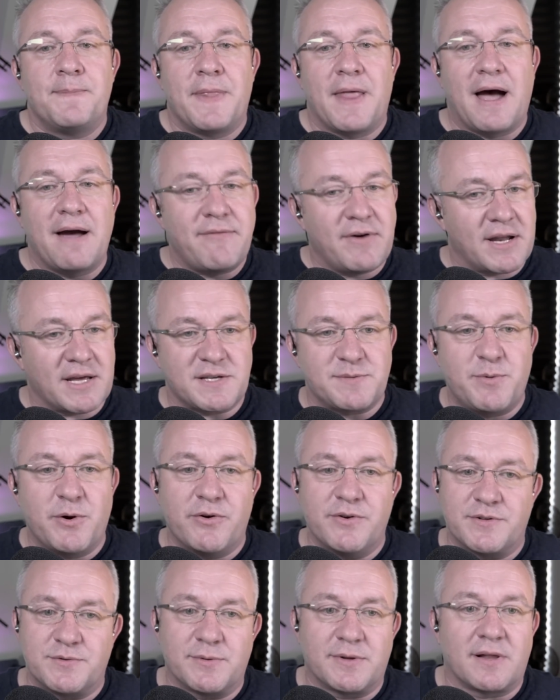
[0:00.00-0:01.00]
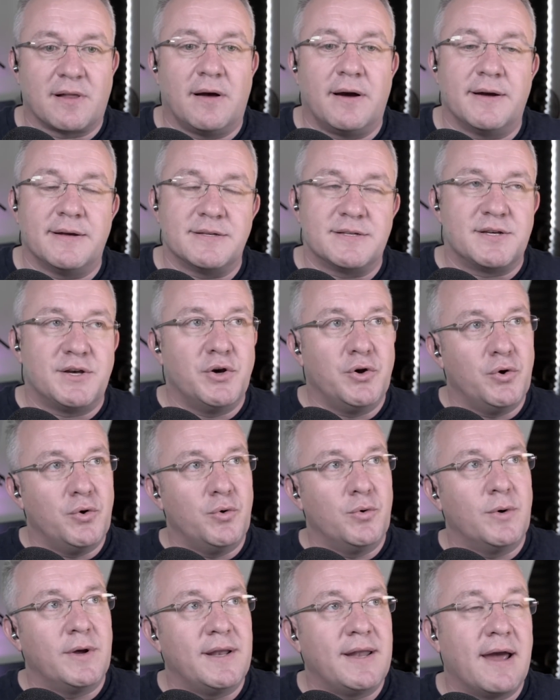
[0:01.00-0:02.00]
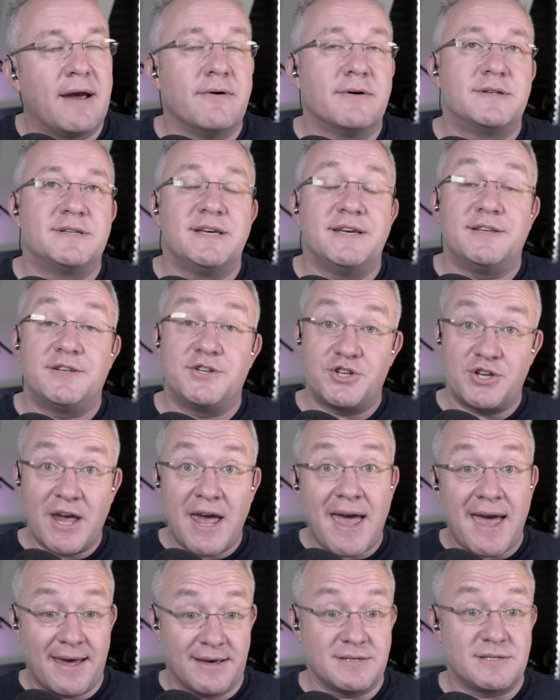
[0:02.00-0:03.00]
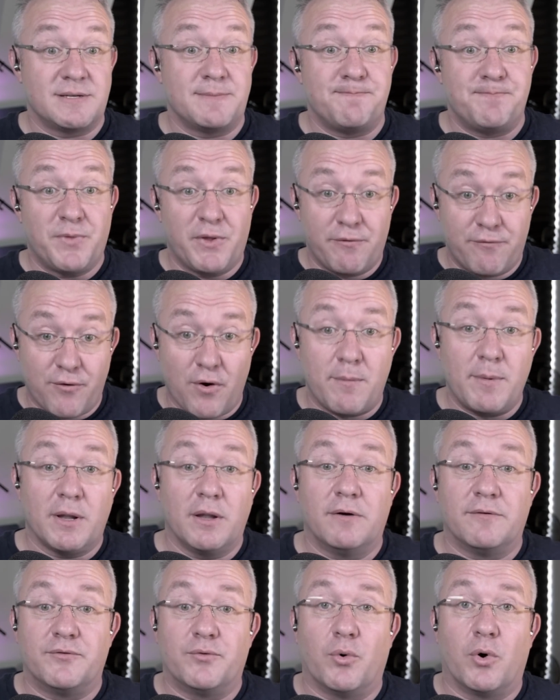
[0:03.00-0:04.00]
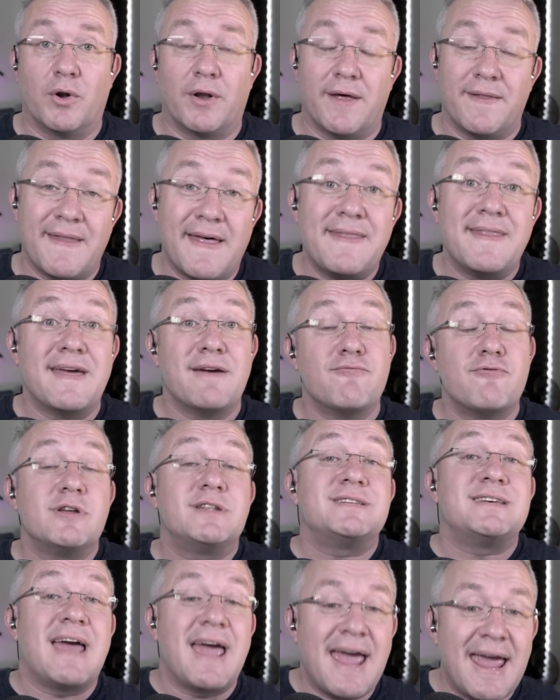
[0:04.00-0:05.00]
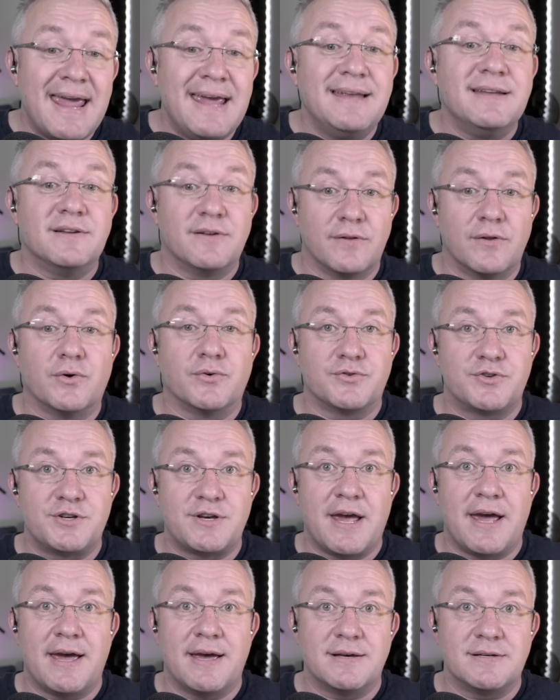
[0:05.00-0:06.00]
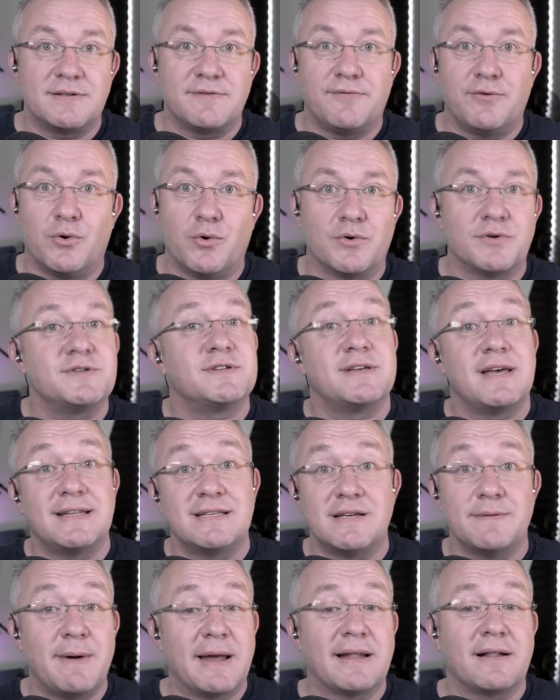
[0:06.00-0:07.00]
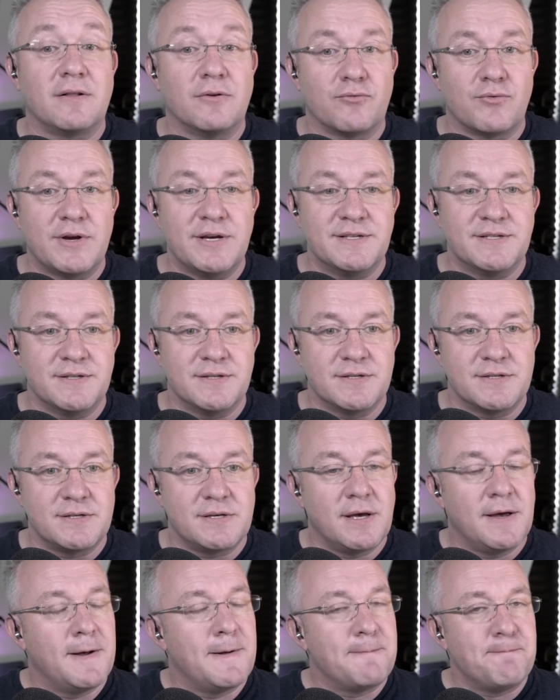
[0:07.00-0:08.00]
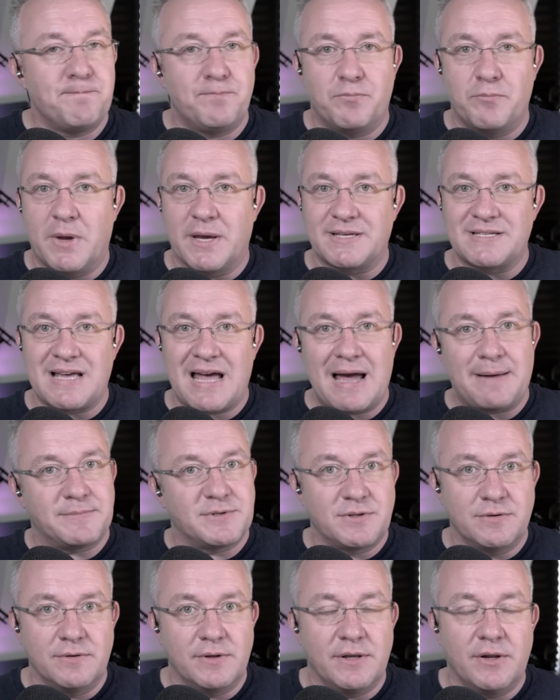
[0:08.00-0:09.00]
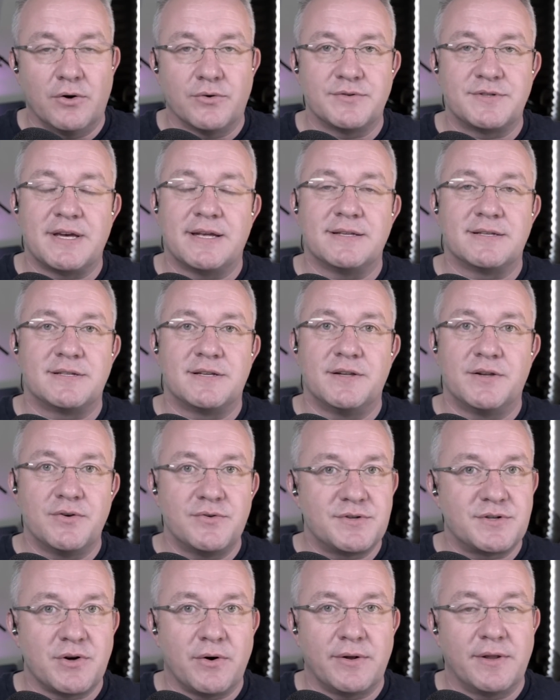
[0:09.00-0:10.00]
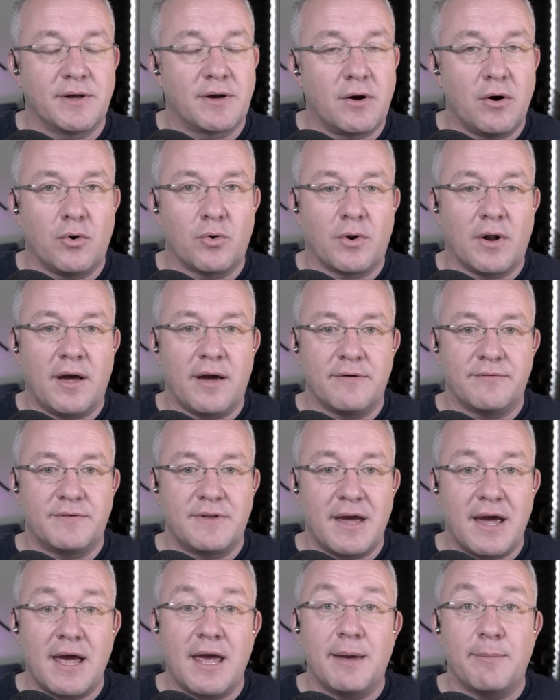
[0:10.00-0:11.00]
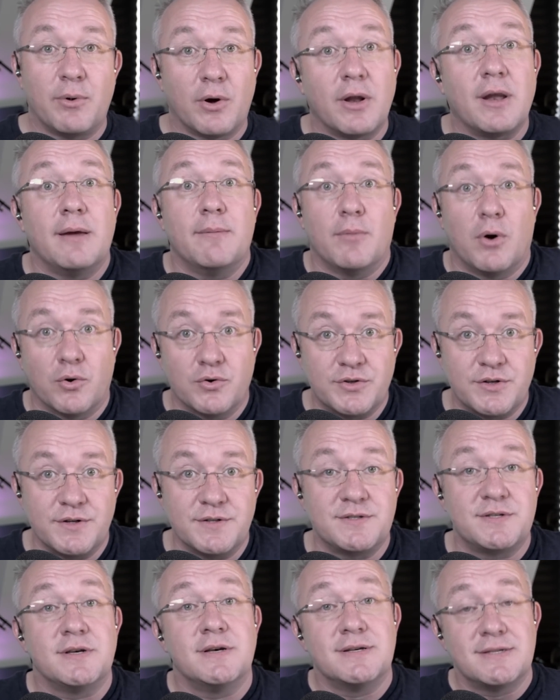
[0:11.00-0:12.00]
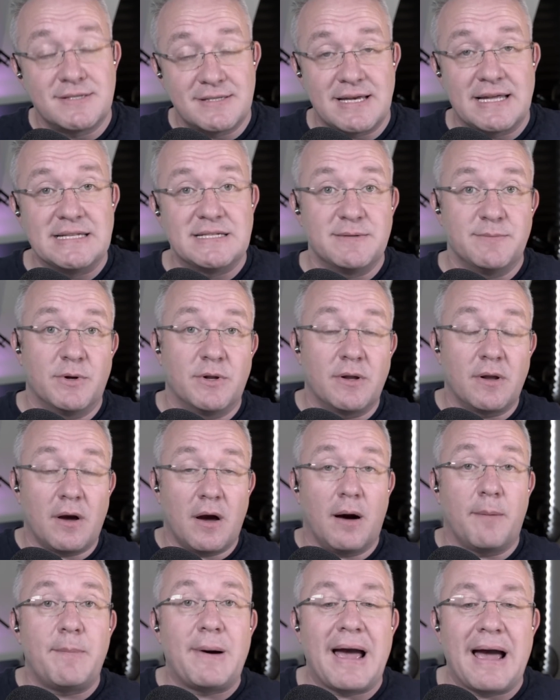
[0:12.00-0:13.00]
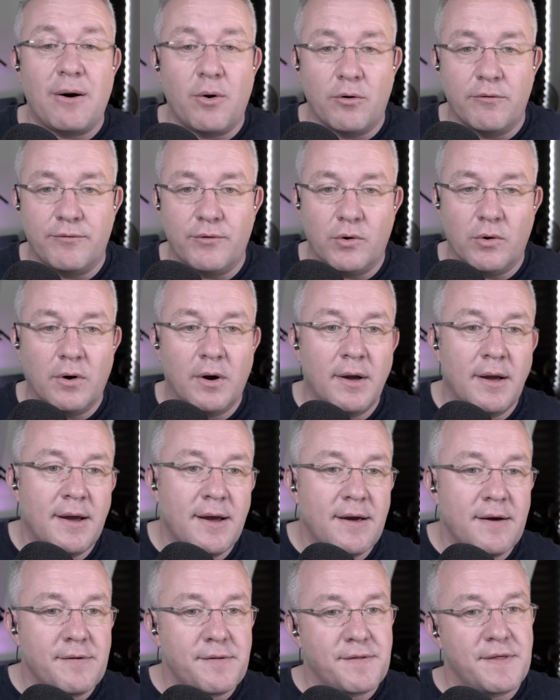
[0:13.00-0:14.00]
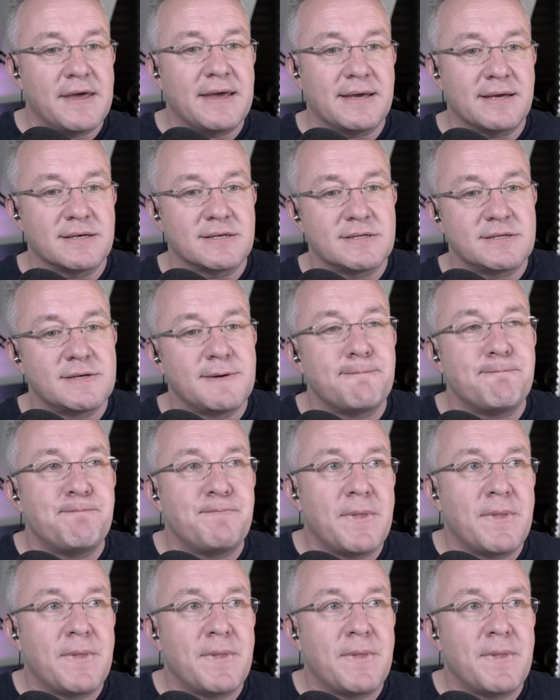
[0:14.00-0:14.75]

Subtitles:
I've had experience with clients who inherited shares from a loved one, and then they retained those shares for sentimental reasons. Makes absolutely no sense to do so in the cold light of day, but emotions, sentiment are powerful things.